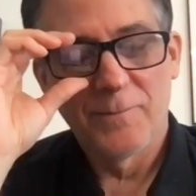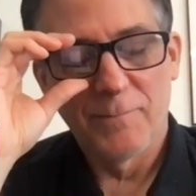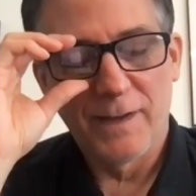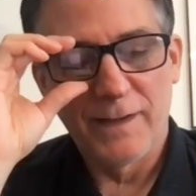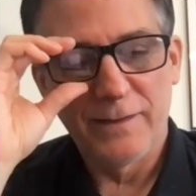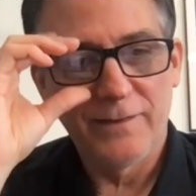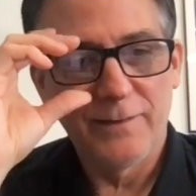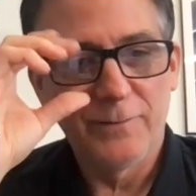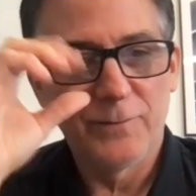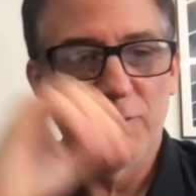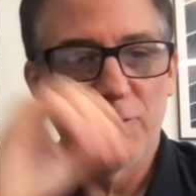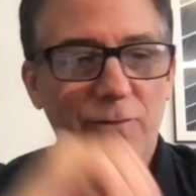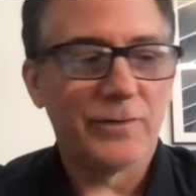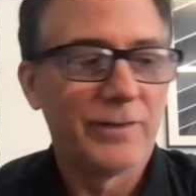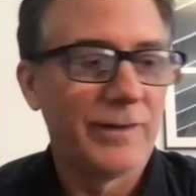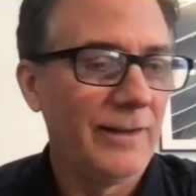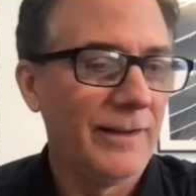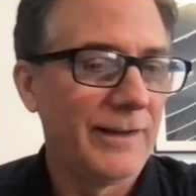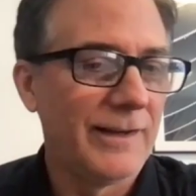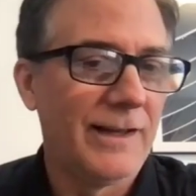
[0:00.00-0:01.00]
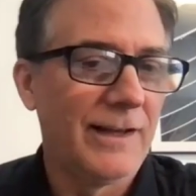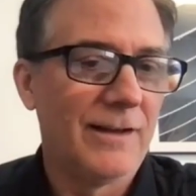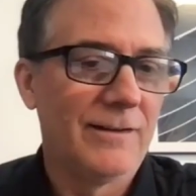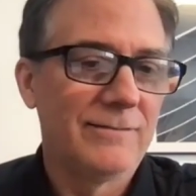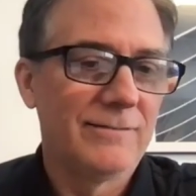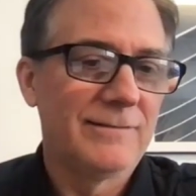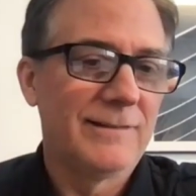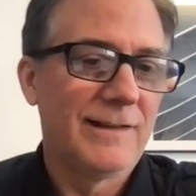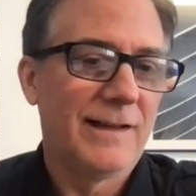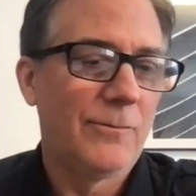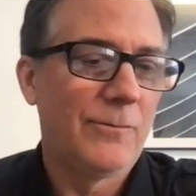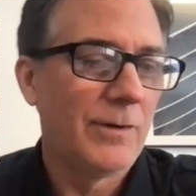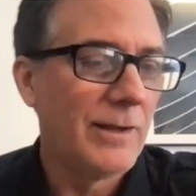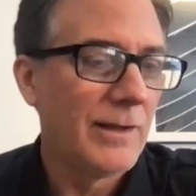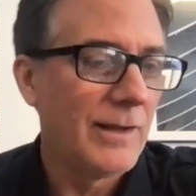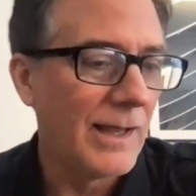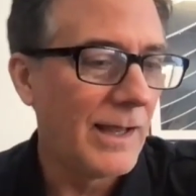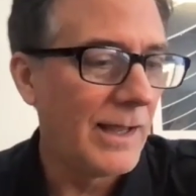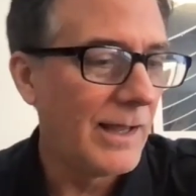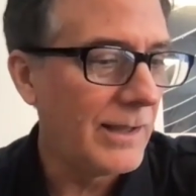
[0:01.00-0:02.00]
Mine seems so silly now. I
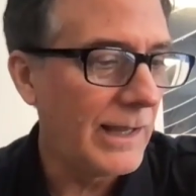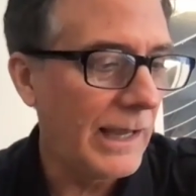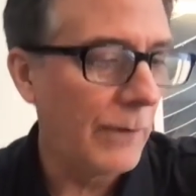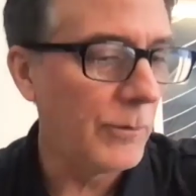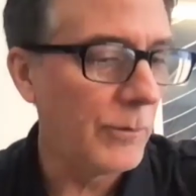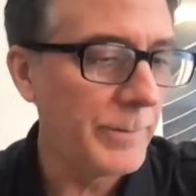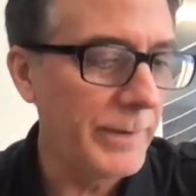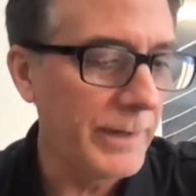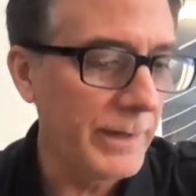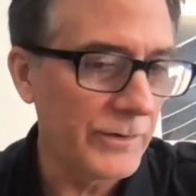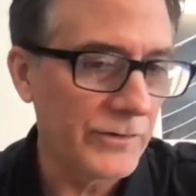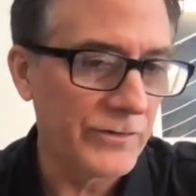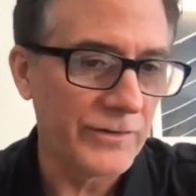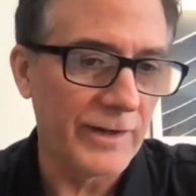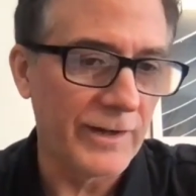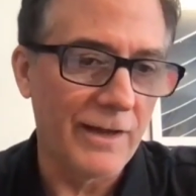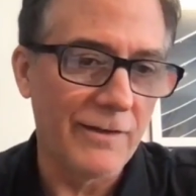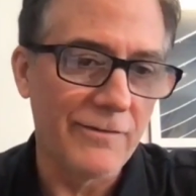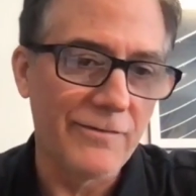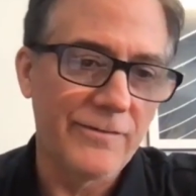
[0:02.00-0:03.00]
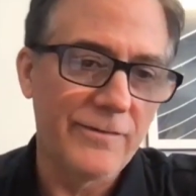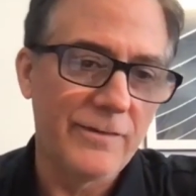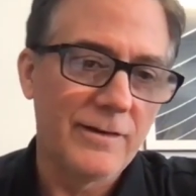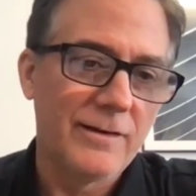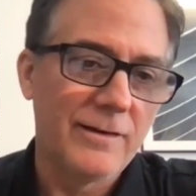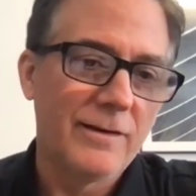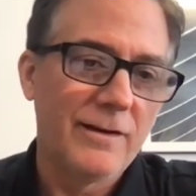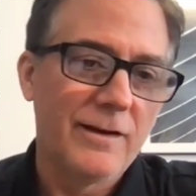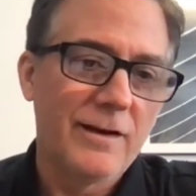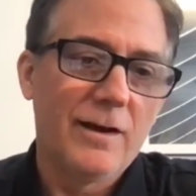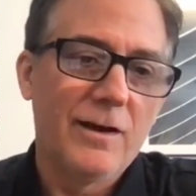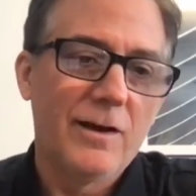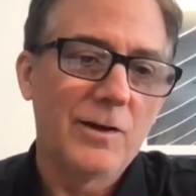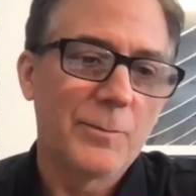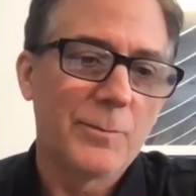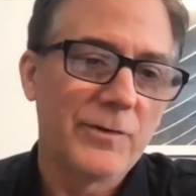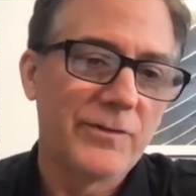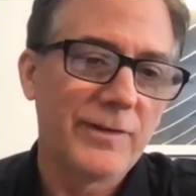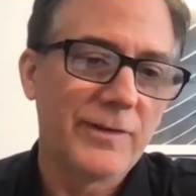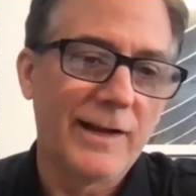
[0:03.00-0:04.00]
would be a chef.
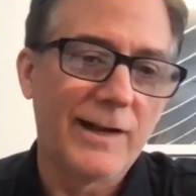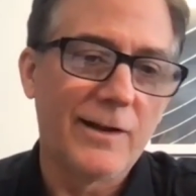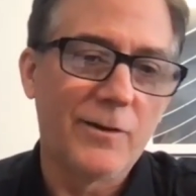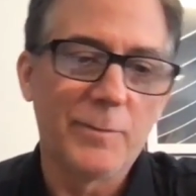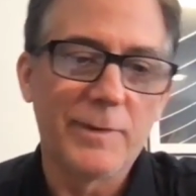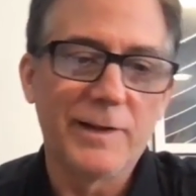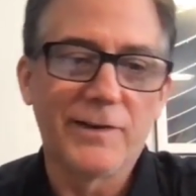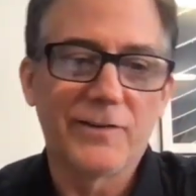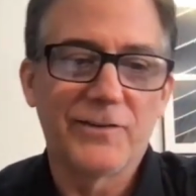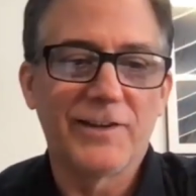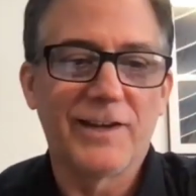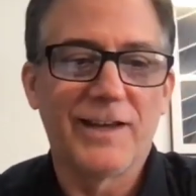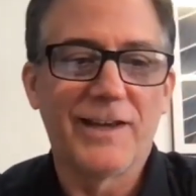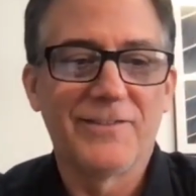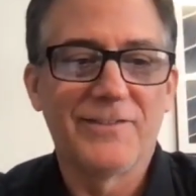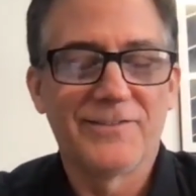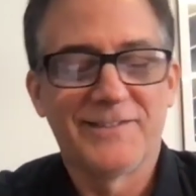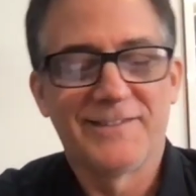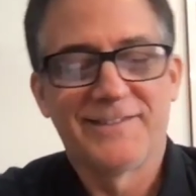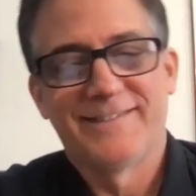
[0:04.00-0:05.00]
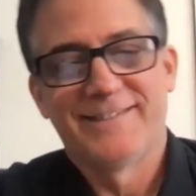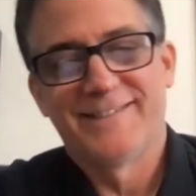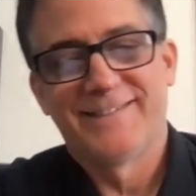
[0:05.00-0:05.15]
100% I would be a chef.